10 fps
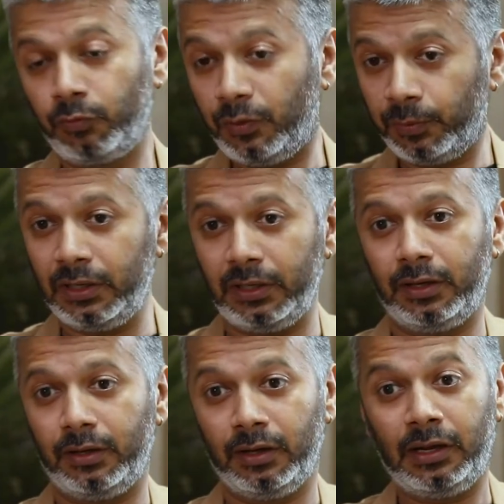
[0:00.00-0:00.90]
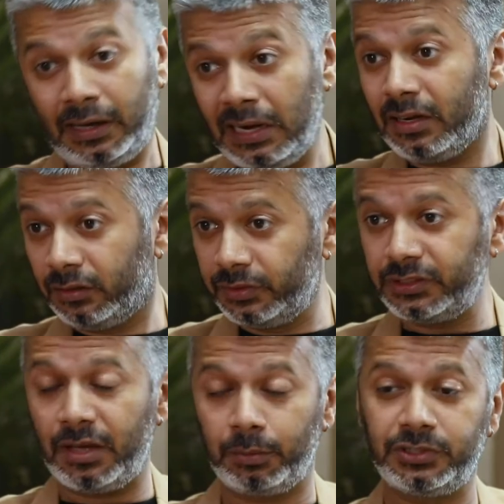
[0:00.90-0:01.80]
So we were a little
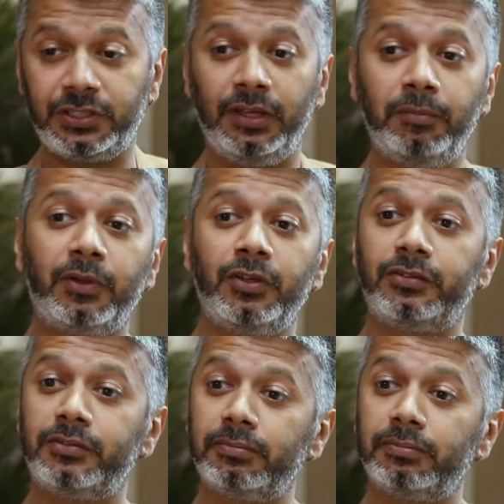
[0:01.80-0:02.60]
nervous, I would say, because